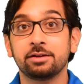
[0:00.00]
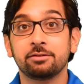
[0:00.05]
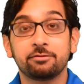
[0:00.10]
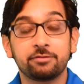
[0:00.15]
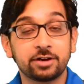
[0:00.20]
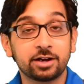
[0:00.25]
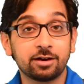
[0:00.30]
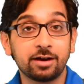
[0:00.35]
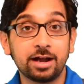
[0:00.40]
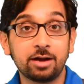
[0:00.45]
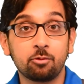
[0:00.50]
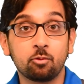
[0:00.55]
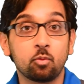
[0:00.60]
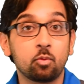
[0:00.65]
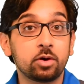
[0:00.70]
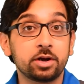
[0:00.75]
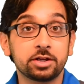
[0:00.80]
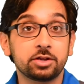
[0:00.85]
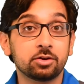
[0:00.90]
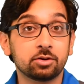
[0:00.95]
Figure out
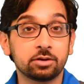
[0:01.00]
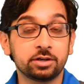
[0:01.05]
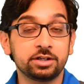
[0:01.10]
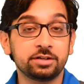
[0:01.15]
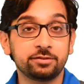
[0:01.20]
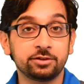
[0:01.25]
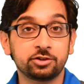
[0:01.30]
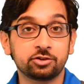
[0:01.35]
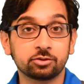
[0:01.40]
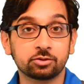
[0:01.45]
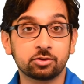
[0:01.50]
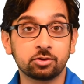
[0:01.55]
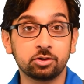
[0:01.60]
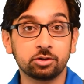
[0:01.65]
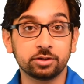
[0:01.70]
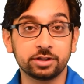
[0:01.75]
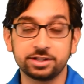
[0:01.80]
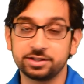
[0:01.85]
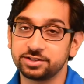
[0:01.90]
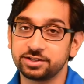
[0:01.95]
what your individual
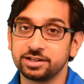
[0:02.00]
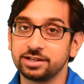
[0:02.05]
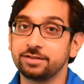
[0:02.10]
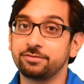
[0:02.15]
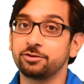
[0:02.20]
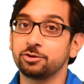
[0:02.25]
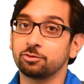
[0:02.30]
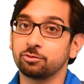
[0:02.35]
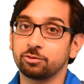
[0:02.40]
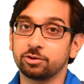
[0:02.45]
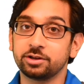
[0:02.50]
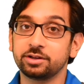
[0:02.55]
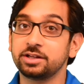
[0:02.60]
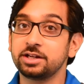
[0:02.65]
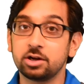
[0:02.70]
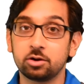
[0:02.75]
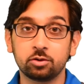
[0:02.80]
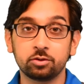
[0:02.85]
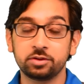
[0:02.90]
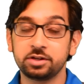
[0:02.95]
goal is. If you
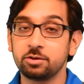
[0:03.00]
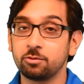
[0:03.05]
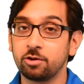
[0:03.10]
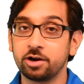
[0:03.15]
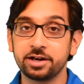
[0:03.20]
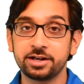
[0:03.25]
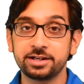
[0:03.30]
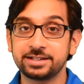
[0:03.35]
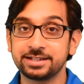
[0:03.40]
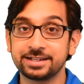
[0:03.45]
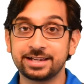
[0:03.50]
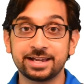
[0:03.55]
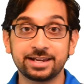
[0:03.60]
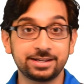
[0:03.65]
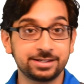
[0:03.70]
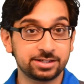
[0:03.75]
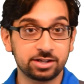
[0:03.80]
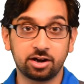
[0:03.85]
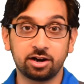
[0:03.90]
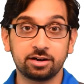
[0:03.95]
really only wanted to get
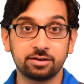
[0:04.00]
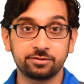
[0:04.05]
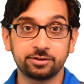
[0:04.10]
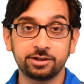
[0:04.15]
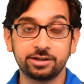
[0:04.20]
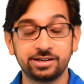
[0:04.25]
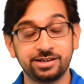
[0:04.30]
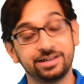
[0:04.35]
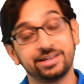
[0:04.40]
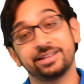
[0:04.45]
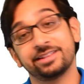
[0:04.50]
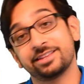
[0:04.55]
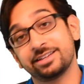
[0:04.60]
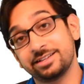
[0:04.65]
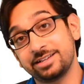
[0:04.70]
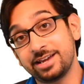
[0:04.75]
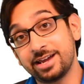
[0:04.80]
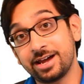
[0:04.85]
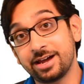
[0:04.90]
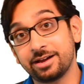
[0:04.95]
into Harvard, then
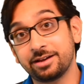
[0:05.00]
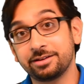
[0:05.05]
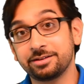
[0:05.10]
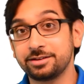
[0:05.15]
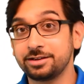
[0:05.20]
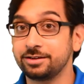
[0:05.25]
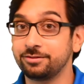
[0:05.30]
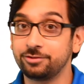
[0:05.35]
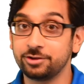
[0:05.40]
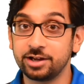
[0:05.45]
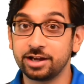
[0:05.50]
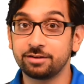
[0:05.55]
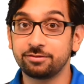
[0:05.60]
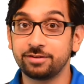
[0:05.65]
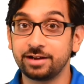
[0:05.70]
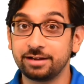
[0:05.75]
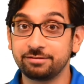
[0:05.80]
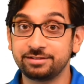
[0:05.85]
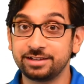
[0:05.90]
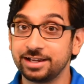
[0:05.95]
yeah, if you got a
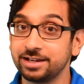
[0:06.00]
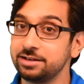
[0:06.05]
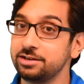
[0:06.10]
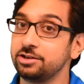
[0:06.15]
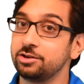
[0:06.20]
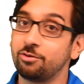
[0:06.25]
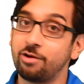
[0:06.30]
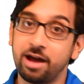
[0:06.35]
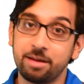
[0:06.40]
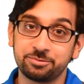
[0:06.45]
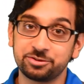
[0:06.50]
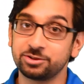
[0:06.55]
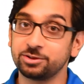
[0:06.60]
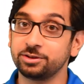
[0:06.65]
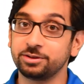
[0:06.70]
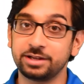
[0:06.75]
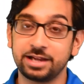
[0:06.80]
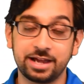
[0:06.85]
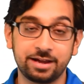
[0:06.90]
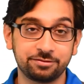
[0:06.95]
510, you
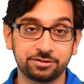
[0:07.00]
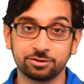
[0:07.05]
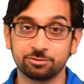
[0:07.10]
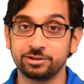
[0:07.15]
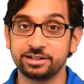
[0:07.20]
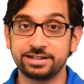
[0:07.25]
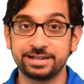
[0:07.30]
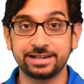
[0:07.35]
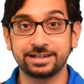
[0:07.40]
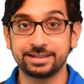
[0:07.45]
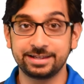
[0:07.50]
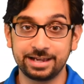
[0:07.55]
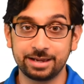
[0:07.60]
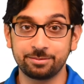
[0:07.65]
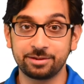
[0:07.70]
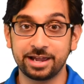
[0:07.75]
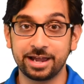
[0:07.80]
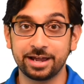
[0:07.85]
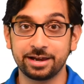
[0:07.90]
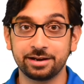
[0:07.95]
absolutely have to retake the
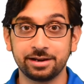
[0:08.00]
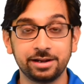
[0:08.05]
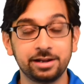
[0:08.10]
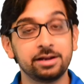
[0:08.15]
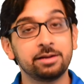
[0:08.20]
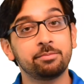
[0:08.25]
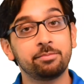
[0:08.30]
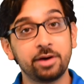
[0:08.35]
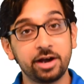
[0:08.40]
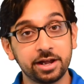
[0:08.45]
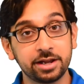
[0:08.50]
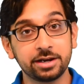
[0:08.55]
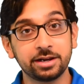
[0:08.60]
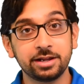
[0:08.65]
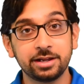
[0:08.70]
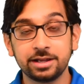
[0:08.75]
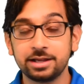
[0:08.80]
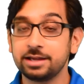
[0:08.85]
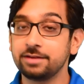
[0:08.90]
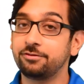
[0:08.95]
MCAT.
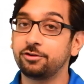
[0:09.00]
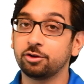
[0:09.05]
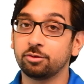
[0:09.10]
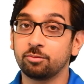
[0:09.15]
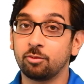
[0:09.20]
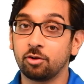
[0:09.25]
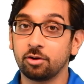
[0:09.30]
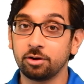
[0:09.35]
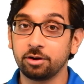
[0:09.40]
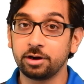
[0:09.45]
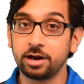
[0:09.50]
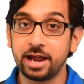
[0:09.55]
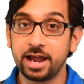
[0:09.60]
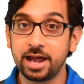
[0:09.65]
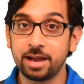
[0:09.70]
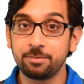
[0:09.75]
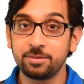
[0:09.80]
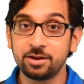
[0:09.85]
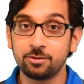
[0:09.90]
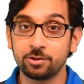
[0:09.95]
But if you're more
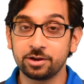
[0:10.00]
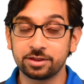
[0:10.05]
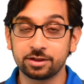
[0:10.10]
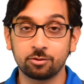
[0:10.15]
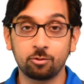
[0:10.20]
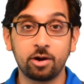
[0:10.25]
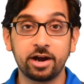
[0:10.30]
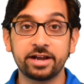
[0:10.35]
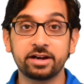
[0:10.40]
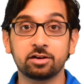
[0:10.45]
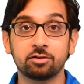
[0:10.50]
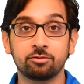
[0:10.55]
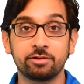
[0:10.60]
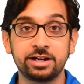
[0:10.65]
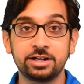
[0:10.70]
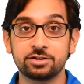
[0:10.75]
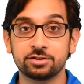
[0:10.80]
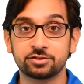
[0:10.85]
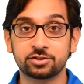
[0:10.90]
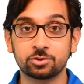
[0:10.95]
happy with a wider
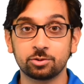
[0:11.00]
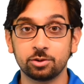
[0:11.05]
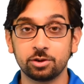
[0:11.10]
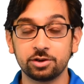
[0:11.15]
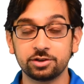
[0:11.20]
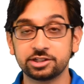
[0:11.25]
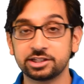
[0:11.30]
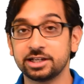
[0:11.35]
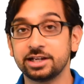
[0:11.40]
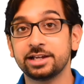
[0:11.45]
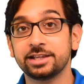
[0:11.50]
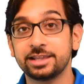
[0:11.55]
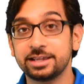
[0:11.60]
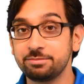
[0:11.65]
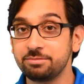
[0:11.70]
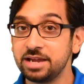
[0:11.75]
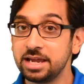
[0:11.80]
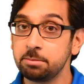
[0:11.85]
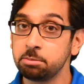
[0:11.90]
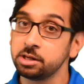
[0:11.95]
range of schools,
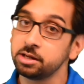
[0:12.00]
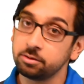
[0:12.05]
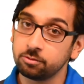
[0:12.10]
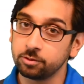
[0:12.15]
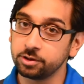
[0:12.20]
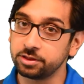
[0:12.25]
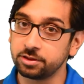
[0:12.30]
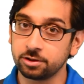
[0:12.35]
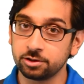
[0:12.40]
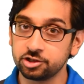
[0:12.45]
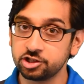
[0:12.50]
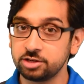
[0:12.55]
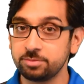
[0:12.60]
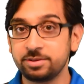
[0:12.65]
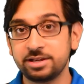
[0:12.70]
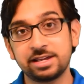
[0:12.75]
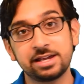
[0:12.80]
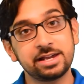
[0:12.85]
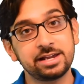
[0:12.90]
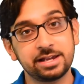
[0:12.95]
then maybe with your
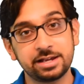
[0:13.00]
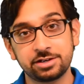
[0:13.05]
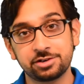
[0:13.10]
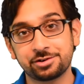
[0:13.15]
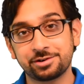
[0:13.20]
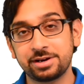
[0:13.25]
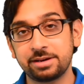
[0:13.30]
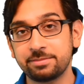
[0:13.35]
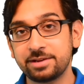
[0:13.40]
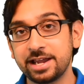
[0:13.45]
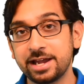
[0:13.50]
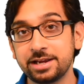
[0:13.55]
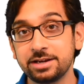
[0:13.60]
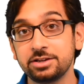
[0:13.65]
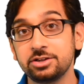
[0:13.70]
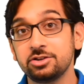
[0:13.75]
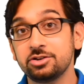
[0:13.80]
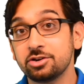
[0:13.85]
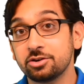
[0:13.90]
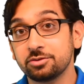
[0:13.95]
GPA and your
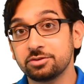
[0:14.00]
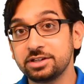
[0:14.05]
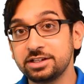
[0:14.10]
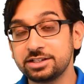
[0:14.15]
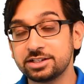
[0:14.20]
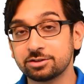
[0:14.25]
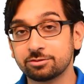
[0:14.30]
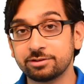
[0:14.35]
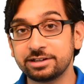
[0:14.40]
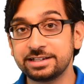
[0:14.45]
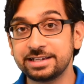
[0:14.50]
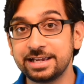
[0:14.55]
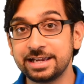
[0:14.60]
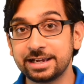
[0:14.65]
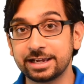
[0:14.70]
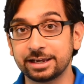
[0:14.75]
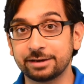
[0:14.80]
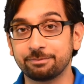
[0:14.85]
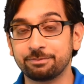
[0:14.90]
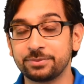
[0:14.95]
MCAT, you don't need to
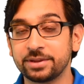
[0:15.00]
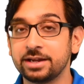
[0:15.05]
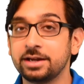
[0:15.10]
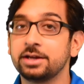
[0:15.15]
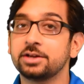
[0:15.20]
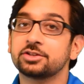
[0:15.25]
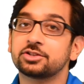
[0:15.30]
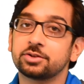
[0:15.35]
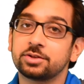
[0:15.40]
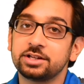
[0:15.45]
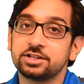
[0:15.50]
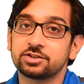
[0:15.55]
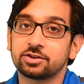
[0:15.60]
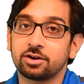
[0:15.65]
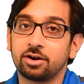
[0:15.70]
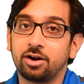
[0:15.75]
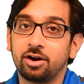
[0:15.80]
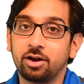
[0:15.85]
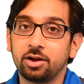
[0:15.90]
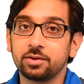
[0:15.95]
retake it. So these are
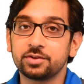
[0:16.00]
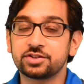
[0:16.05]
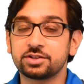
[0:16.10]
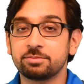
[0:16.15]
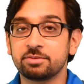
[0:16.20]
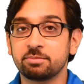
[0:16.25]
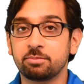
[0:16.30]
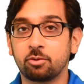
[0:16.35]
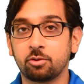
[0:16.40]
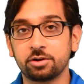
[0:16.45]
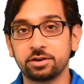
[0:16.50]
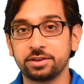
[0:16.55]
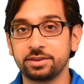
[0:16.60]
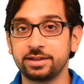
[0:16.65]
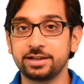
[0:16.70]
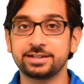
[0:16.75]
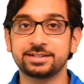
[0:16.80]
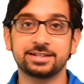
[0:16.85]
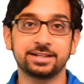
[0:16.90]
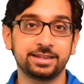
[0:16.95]
all some important
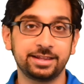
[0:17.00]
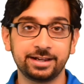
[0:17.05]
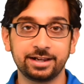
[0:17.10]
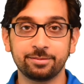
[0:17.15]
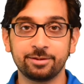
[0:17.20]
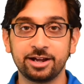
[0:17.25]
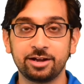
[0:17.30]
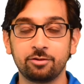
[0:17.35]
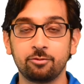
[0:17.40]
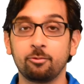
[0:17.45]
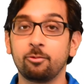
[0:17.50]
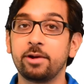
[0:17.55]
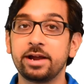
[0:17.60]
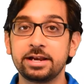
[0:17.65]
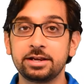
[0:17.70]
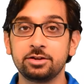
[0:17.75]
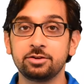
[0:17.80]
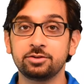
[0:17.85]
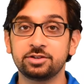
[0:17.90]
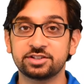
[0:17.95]
things to think about
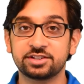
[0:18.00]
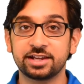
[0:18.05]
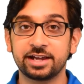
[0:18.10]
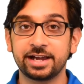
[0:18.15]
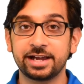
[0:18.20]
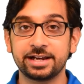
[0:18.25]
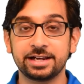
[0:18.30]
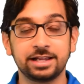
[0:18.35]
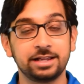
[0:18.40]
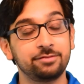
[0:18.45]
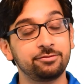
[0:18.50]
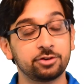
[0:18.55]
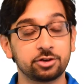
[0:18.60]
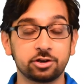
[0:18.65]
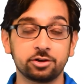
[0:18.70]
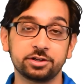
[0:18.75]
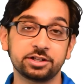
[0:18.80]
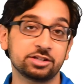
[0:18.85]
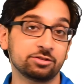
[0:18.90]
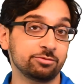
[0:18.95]
when you decide if you're
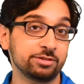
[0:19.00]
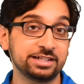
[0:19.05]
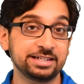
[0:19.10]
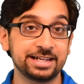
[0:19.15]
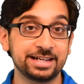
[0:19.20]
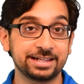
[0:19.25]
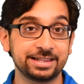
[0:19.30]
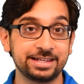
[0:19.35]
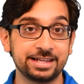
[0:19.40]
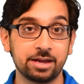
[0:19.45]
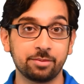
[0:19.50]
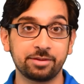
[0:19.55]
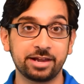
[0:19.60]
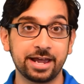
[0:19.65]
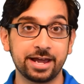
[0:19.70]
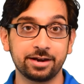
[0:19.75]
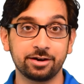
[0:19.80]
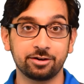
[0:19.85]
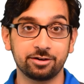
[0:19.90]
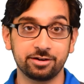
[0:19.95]
going to retake the
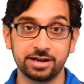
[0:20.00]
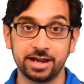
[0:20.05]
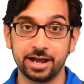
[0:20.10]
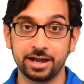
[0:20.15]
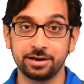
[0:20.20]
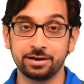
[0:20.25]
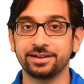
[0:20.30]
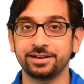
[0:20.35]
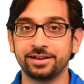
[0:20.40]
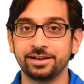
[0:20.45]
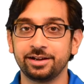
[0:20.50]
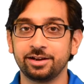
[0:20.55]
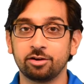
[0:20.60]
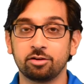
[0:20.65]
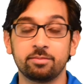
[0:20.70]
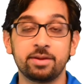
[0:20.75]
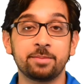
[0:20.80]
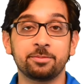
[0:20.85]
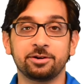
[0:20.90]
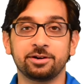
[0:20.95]
MCAT or not.
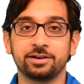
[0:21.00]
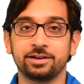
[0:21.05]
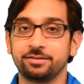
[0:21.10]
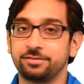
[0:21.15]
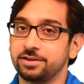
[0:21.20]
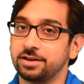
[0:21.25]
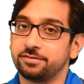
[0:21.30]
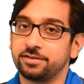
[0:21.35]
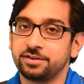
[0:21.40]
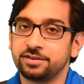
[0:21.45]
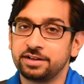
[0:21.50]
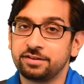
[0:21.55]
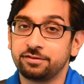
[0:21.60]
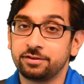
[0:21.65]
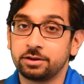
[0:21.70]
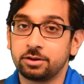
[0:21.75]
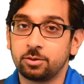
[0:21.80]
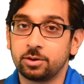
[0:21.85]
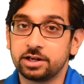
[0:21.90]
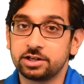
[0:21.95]
Remember, if you have
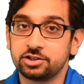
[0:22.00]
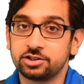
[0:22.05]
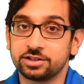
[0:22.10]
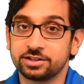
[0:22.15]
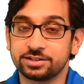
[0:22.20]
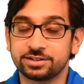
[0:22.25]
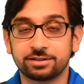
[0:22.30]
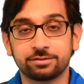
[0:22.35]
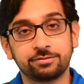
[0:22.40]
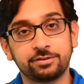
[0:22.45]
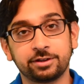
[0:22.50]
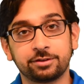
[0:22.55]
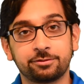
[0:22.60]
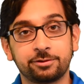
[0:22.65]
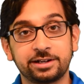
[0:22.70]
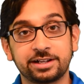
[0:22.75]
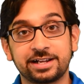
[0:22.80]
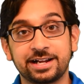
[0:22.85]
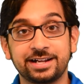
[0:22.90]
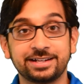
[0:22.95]
any questions, feel
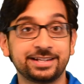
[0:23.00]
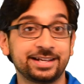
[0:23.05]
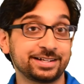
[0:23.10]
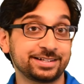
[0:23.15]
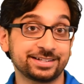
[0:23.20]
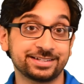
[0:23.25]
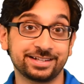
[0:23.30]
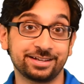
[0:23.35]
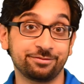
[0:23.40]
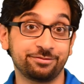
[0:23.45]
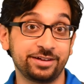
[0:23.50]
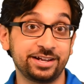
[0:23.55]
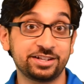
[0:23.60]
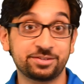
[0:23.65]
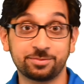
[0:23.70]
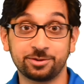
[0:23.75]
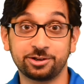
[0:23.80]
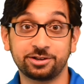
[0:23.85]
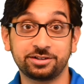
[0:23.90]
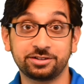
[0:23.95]
free to contact us on
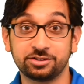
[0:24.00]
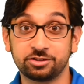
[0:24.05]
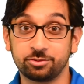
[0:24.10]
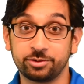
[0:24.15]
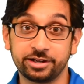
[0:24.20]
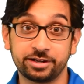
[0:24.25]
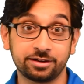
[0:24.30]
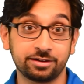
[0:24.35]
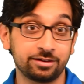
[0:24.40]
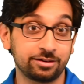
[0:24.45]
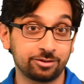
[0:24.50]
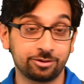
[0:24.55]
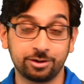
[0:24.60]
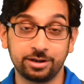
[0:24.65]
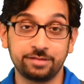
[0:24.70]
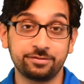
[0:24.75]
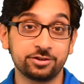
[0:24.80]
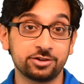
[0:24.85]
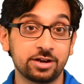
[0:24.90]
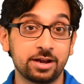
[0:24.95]
Facebook, Twitter, or
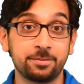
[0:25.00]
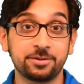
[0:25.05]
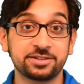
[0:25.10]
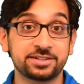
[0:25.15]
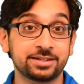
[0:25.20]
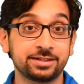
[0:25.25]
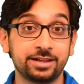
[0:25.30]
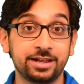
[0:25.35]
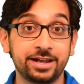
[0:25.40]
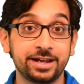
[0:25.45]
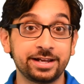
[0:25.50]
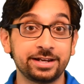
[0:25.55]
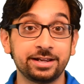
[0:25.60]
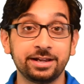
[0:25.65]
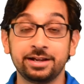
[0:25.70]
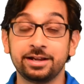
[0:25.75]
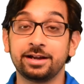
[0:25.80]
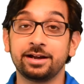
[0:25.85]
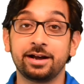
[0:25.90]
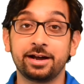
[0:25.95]
even drop us a line
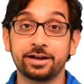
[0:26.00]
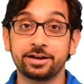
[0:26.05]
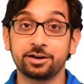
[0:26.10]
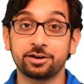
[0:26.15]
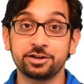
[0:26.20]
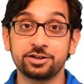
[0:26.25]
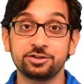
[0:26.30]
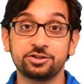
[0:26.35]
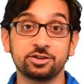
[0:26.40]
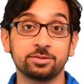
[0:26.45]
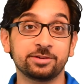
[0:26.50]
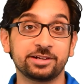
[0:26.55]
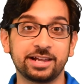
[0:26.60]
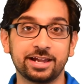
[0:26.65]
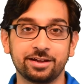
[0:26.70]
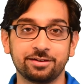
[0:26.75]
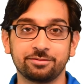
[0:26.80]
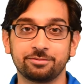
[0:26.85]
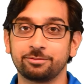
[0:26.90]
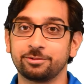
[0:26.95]
on our YouTube
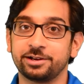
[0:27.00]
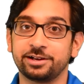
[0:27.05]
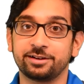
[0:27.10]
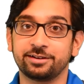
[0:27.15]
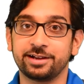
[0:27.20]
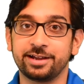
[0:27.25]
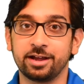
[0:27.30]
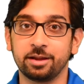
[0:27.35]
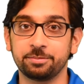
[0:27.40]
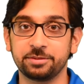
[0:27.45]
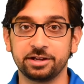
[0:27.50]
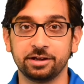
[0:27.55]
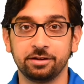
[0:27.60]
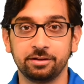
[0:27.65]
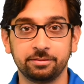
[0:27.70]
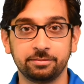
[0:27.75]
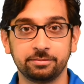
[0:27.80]
account. We're here to help you.